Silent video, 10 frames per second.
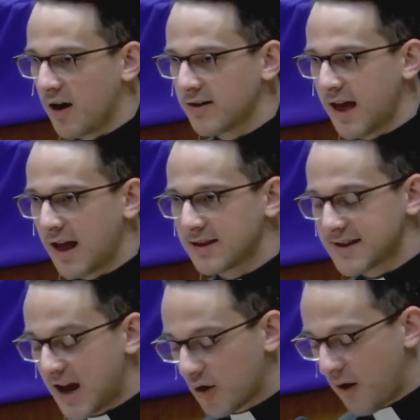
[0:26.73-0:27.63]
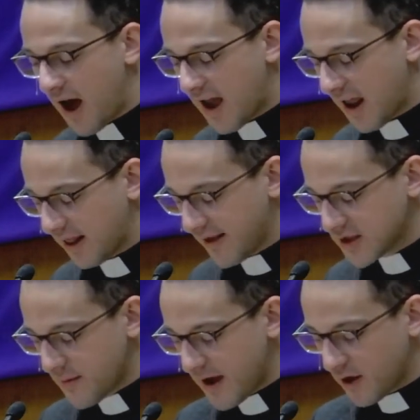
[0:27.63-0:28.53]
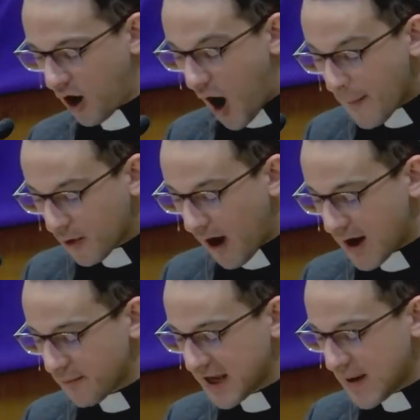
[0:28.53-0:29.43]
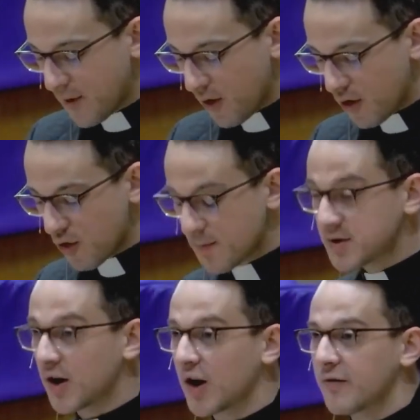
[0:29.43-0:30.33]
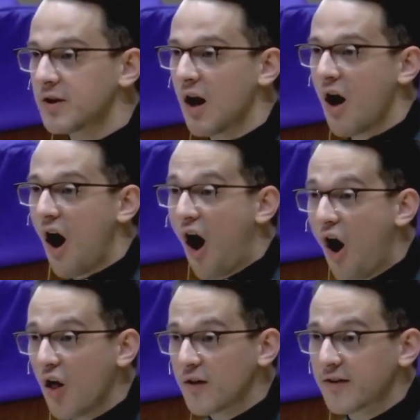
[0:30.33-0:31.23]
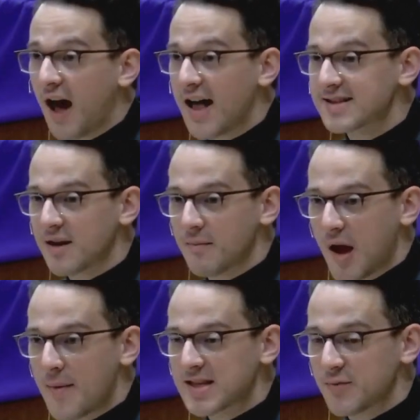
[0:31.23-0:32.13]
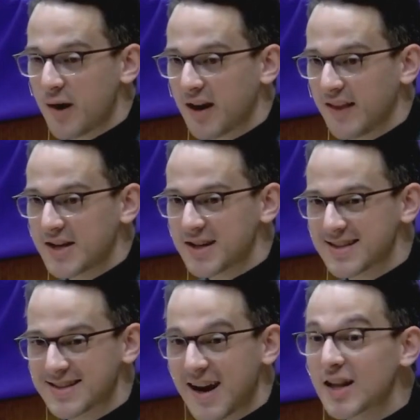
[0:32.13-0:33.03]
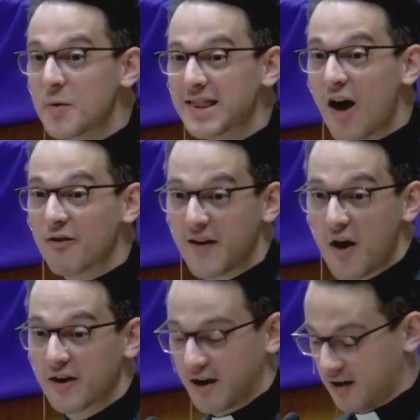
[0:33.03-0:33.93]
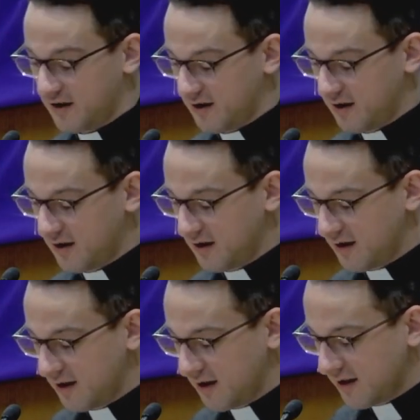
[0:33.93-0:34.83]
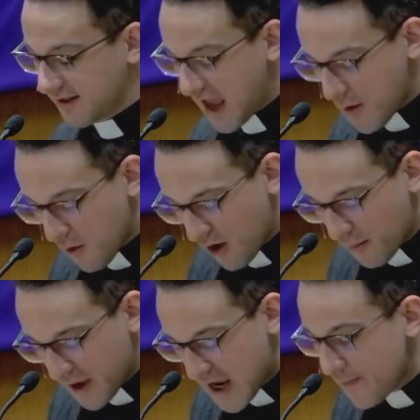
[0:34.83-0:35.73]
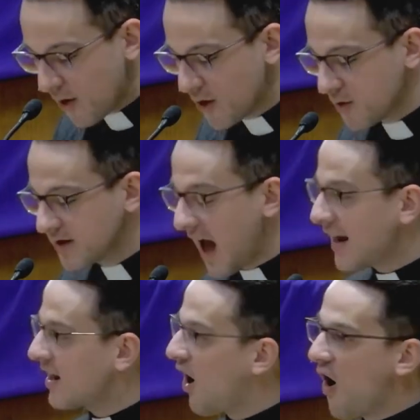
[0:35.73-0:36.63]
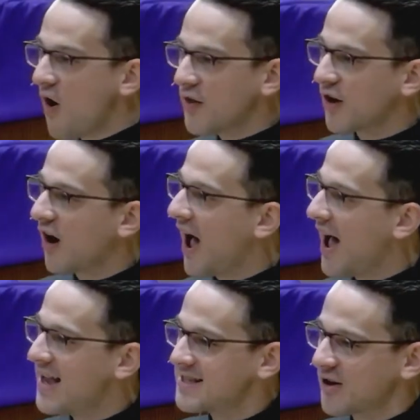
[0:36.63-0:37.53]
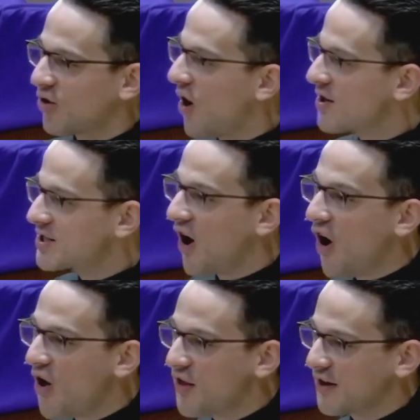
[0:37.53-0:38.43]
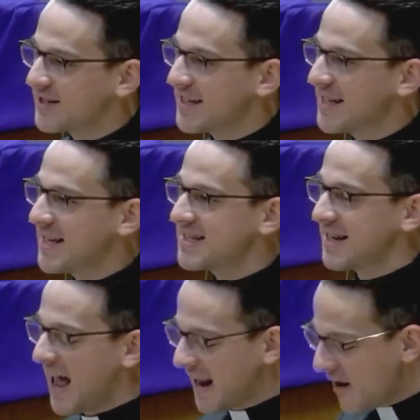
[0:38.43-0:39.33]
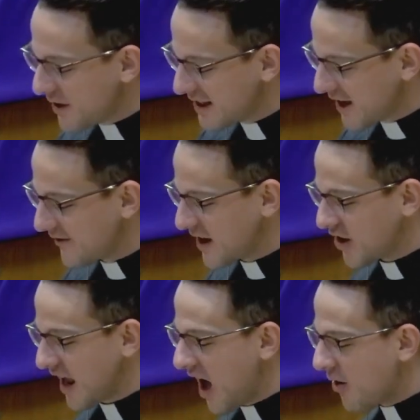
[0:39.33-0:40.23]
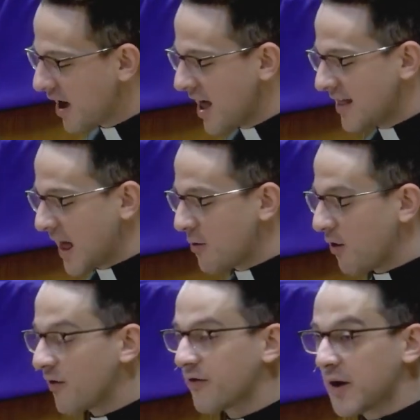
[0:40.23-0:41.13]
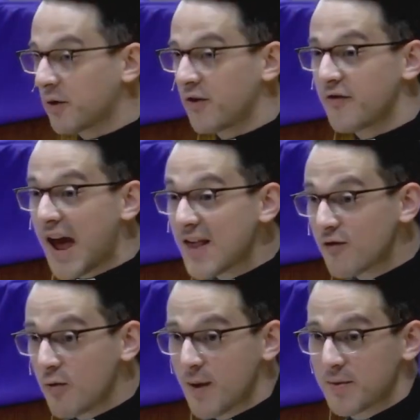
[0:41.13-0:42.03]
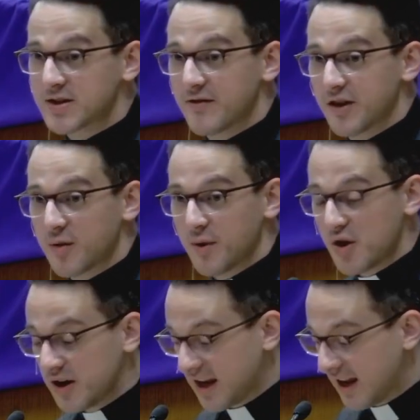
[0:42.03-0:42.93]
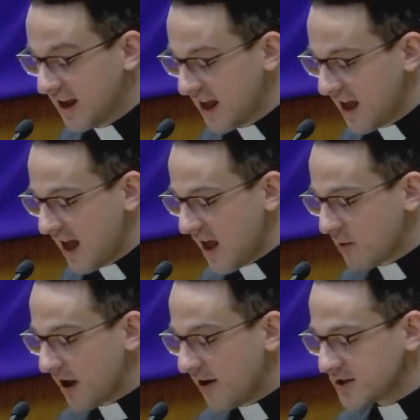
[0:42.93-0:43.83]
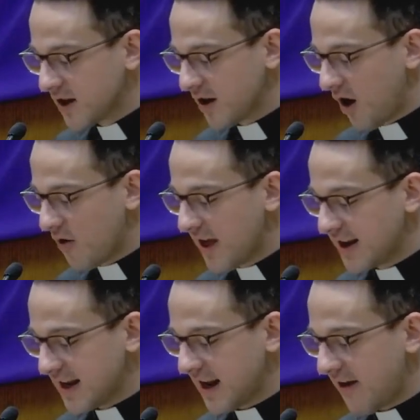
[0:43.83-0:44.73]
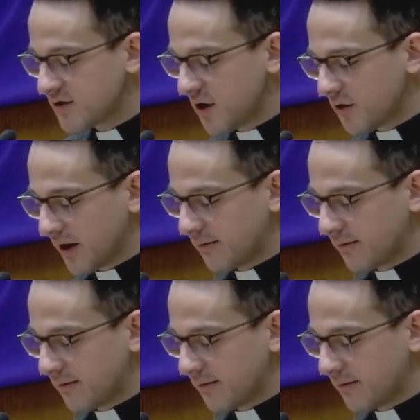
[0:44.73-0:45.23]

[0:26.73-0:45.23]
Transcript: that Zechariah and Elizabeth are upright people who observed all of God's commandments and regulations nearly without failure. They were people who dotted all their I's and crossed all their T's and had everything figured out. They, will, they were faithful members of the community, and we also know they didn't have children.